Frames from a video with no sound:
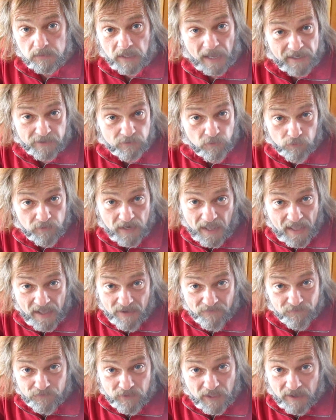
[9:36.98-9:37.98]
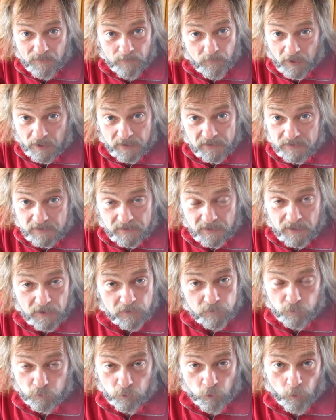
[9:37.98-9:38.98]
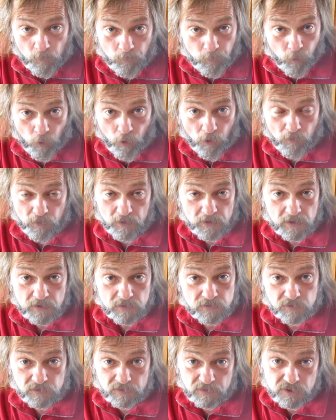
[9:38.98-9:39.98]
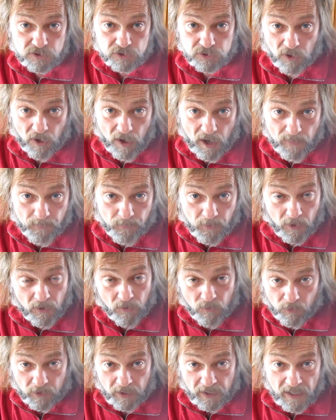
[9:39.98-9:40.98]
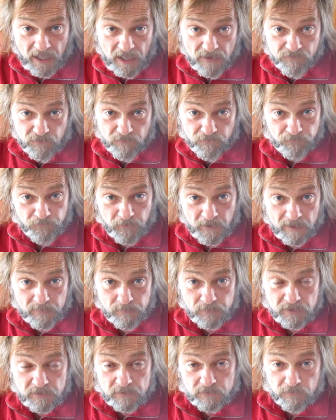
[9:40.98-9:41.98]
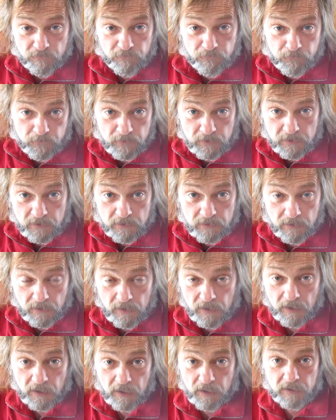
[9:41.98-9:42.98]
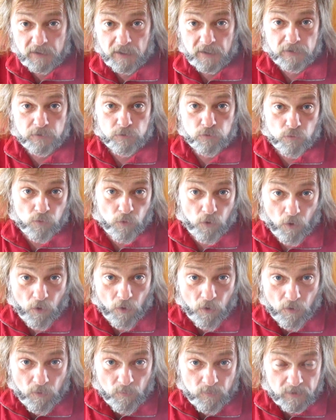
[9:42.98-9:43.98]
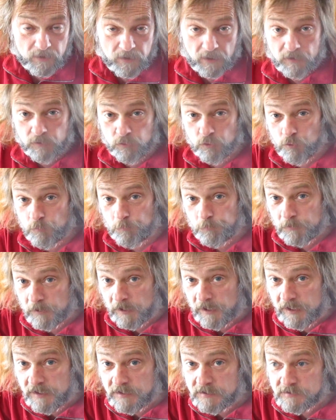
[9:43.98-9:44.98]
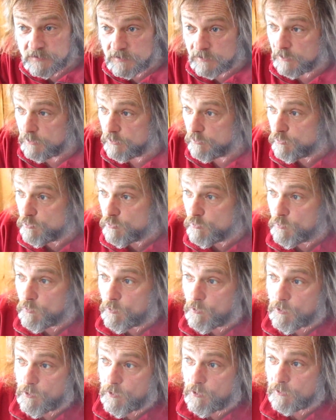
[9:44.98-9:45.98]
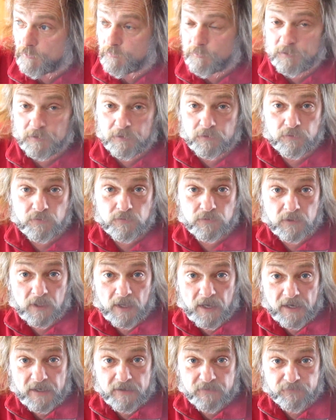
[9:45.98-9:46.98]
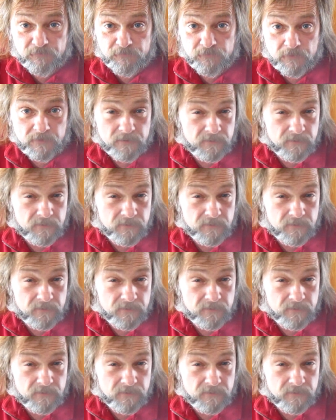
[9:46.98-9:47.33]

I don't have that money to go pouring into the shop when I have a family to feed in a new home, in a new place, in a new world with a new life.